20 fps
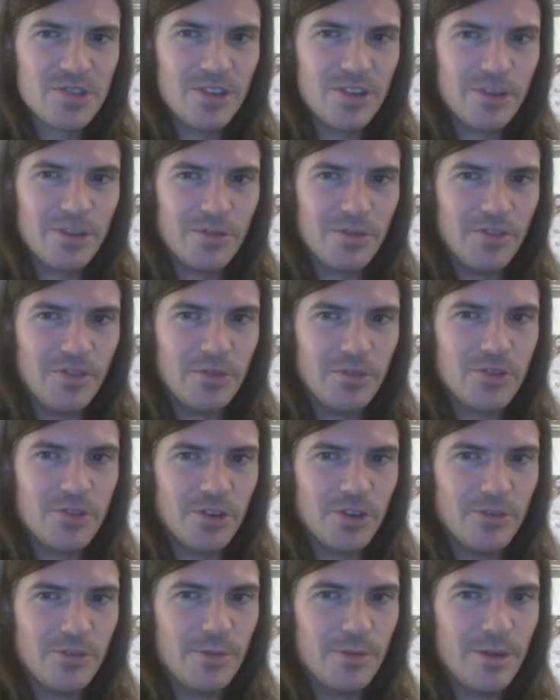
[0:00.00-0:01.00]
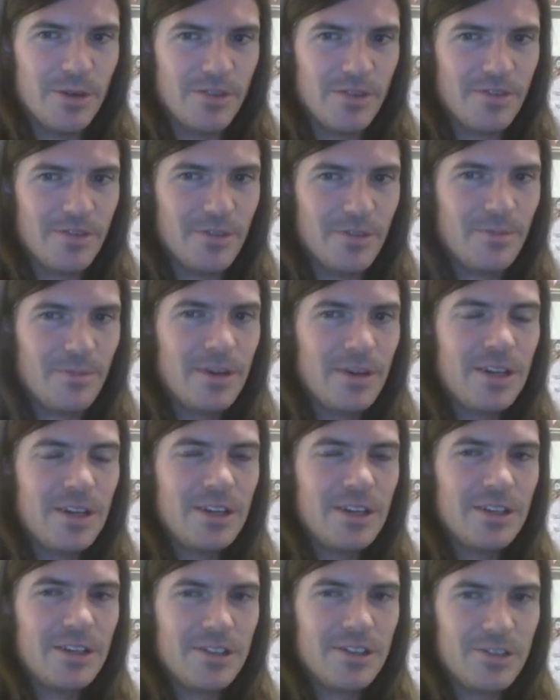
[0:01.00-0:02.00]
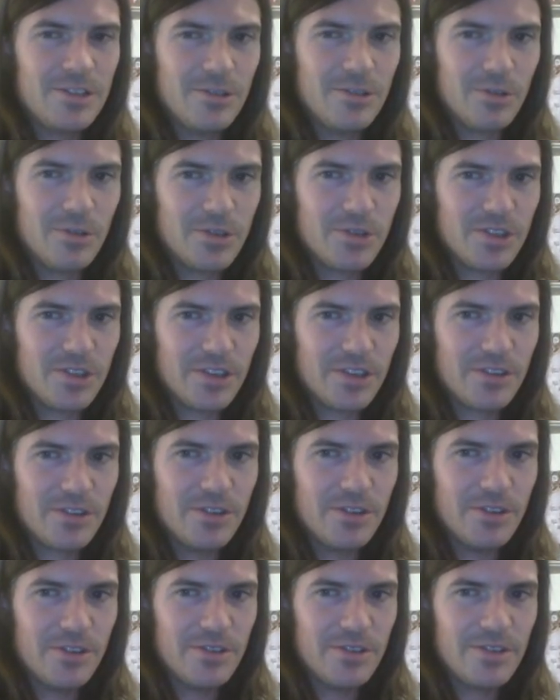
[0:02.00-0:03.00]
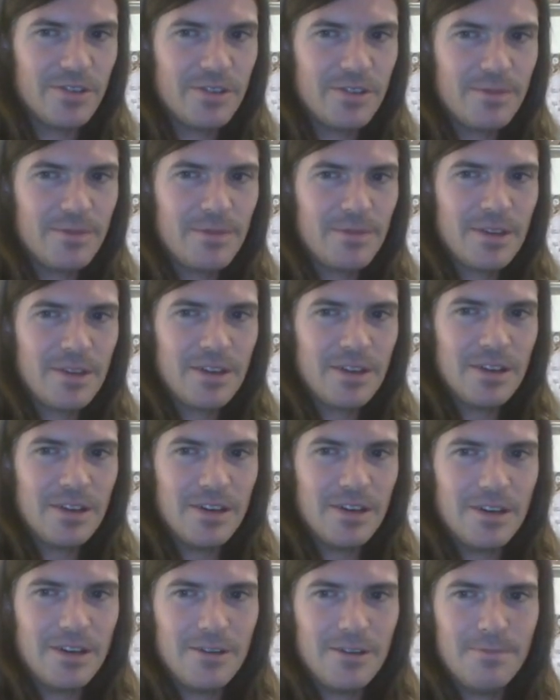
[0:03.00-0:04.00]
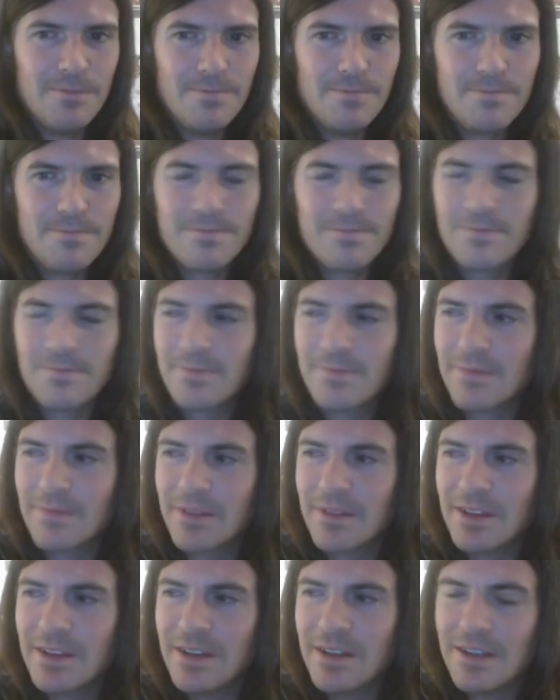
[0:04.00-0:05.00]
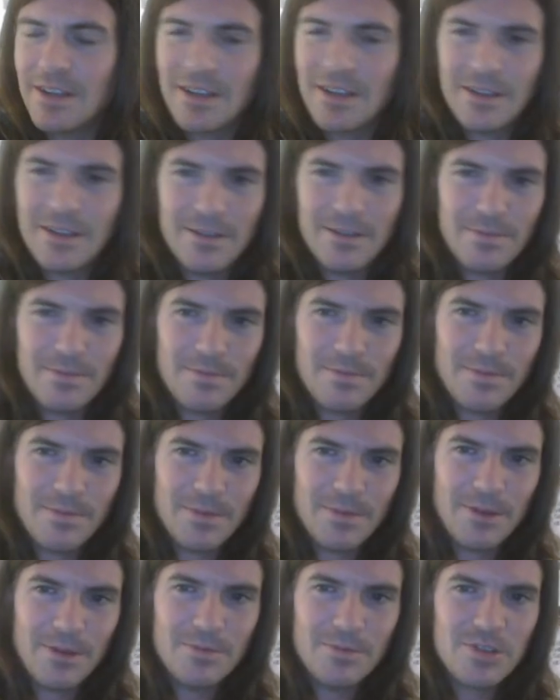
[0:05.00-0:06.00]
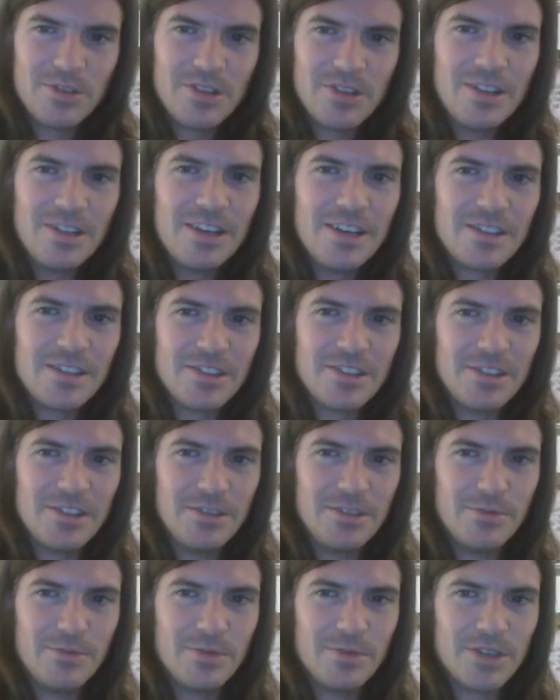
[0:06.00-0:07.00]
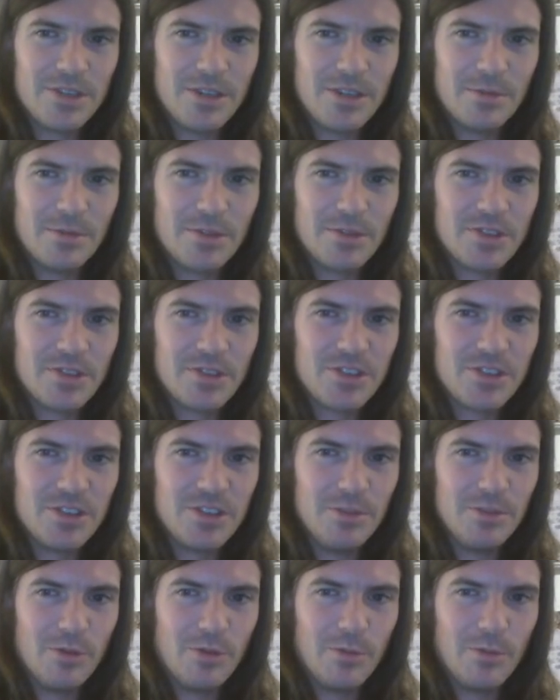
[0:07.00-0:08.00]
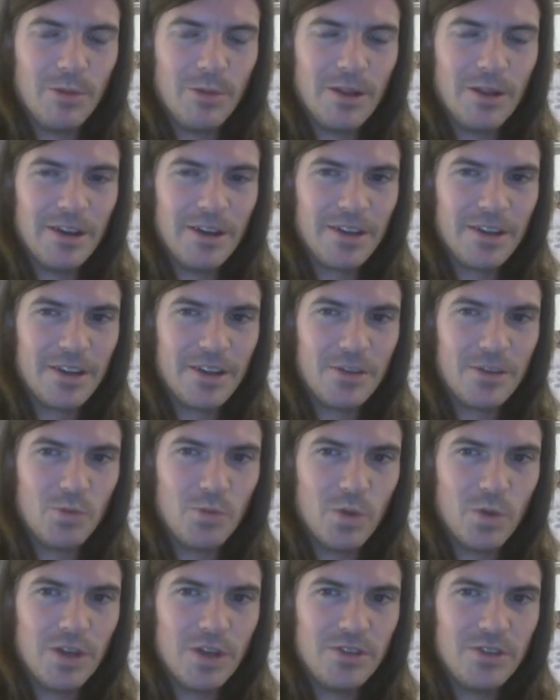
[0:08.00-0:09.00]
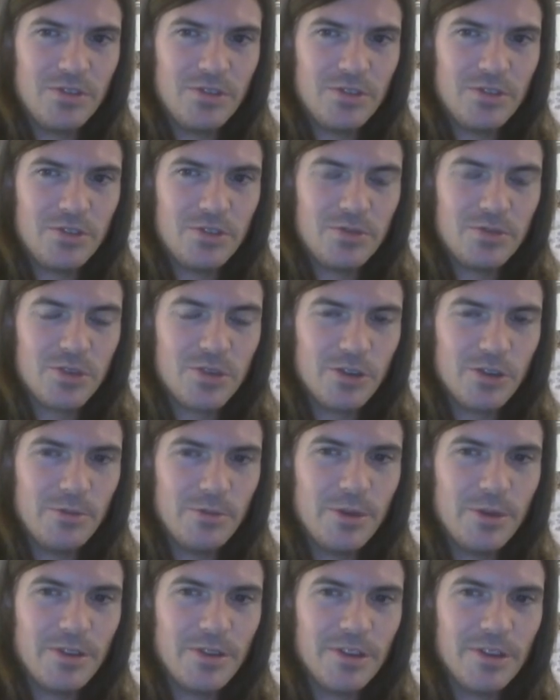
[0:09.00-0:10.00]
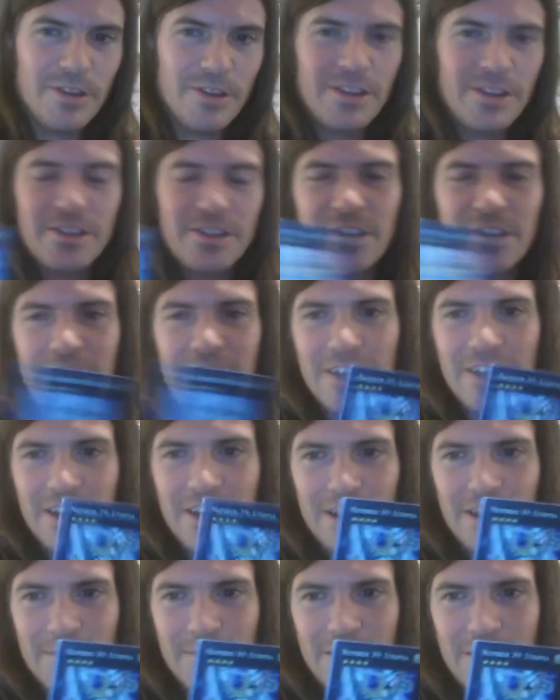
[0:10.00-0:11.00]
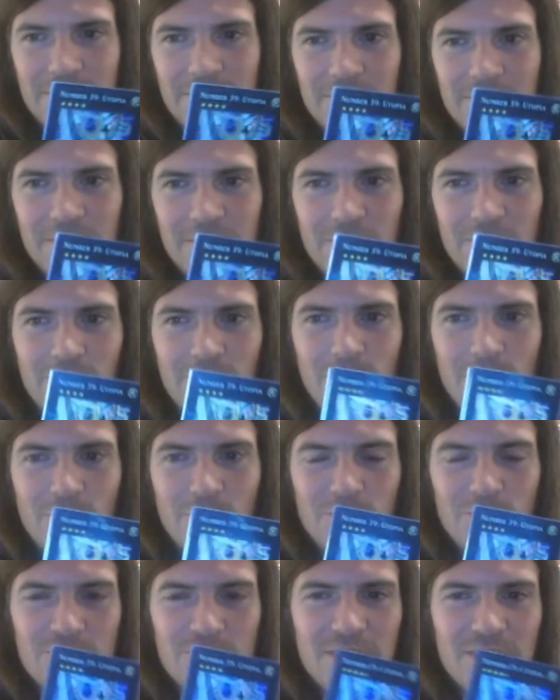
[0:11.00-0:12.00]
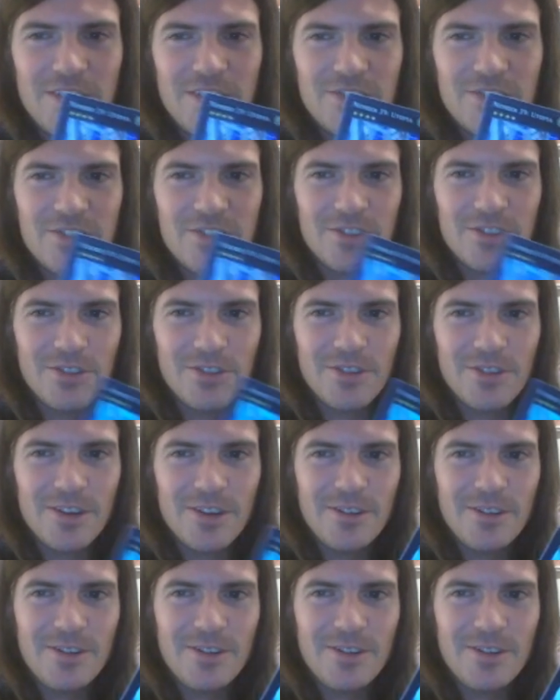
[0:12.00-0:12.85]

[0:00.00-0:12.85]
with Utopia for as long as I could. Um, uh, I'm just glad that he was able to see more play again when Utopia the Lightning came out and he got more attention. Although,